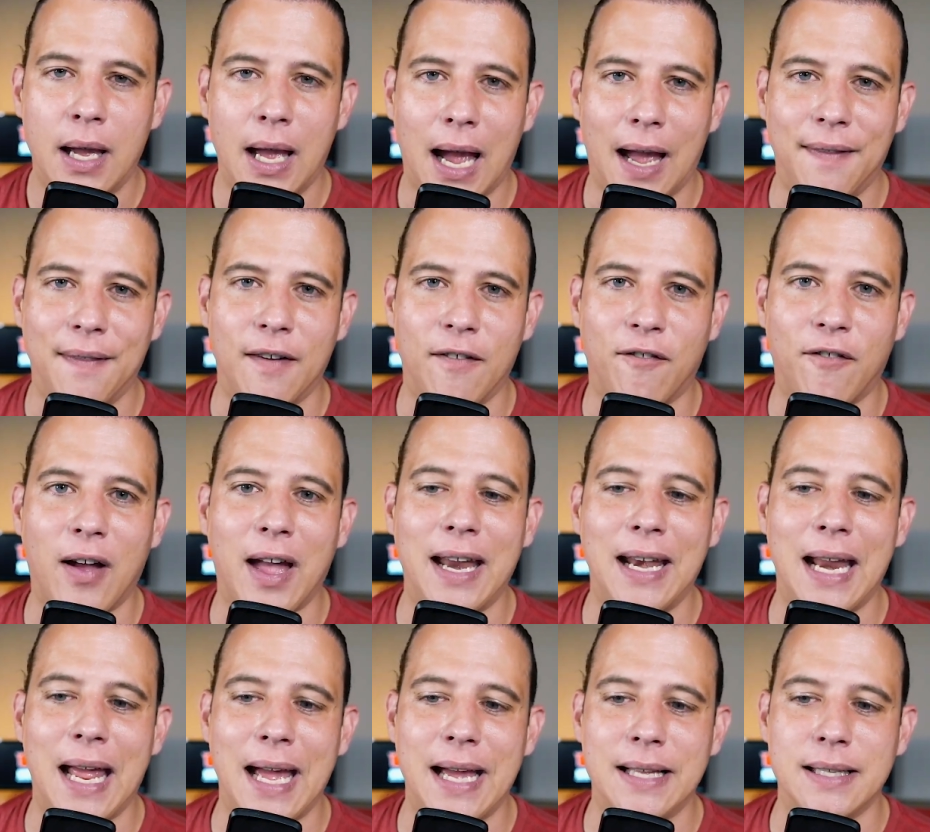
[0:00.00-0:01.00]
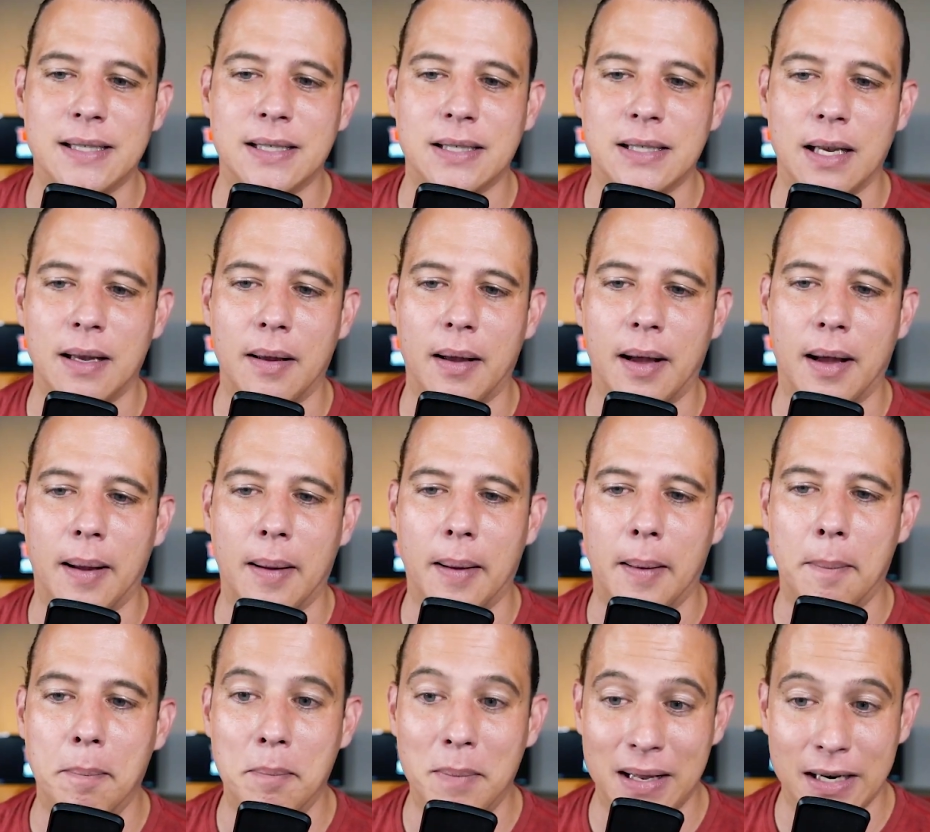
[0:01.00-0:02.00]
And the finance
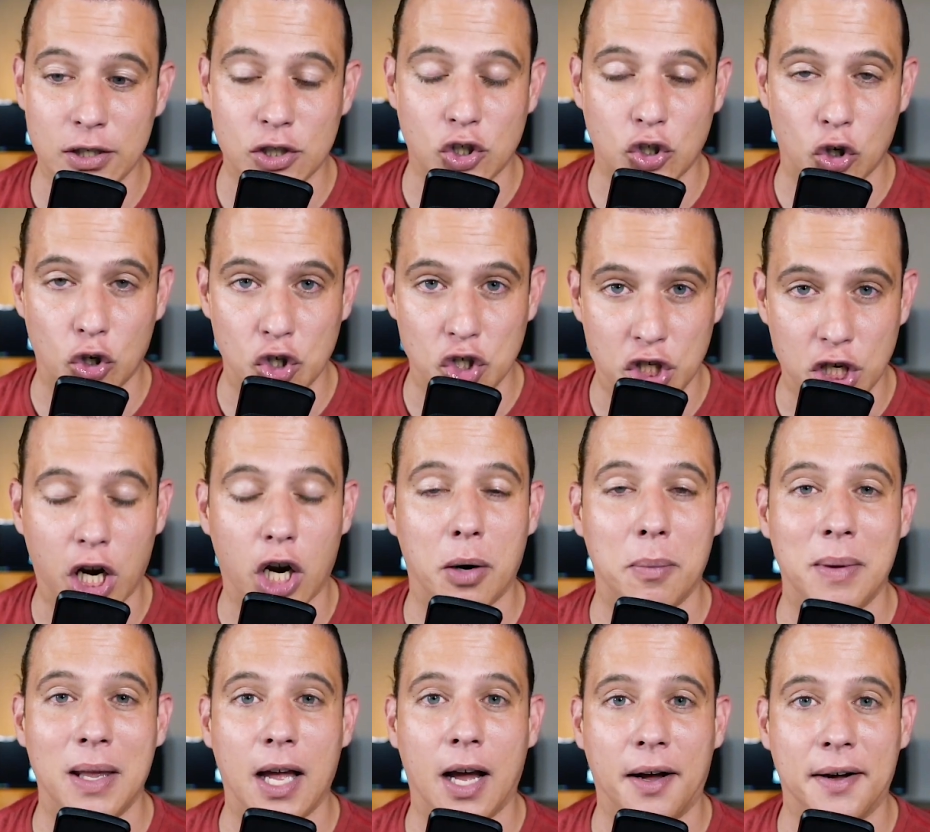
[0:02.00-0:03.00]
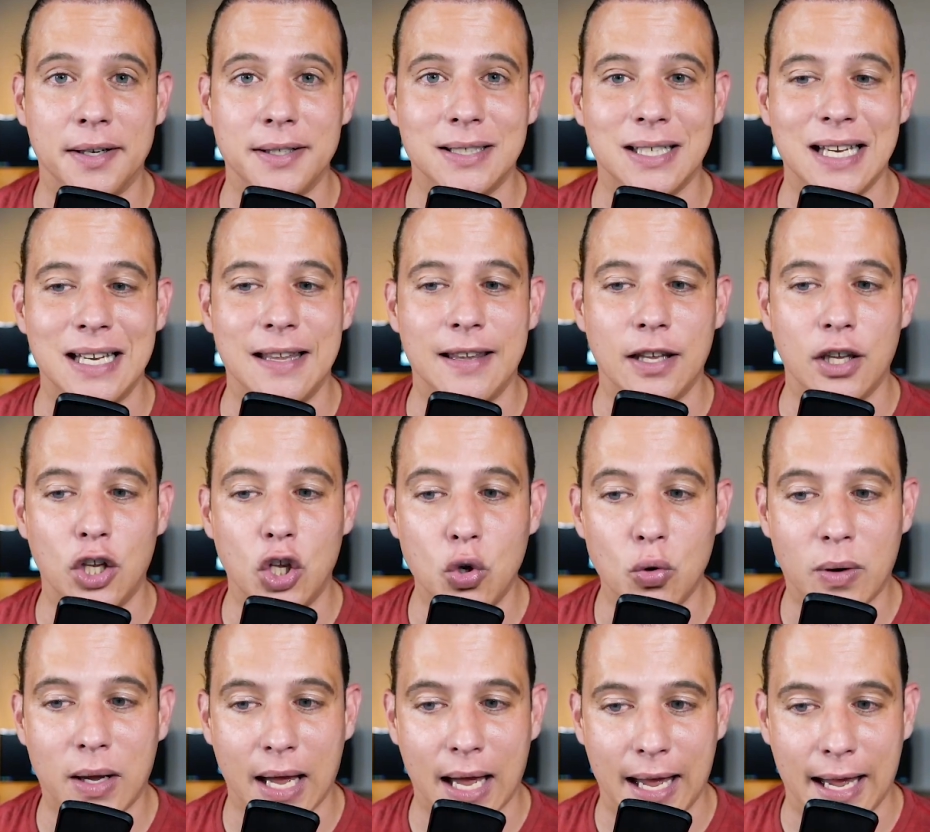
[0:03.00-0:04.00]
minister, Jeremy Hunt in the
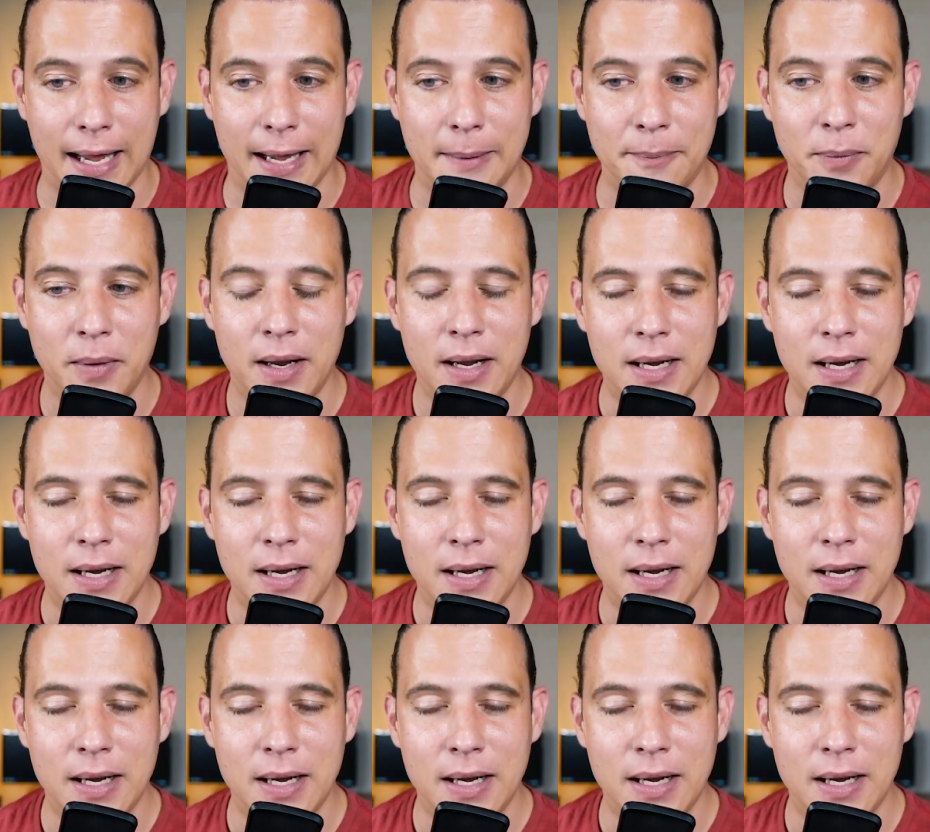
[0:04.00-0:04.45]
UK,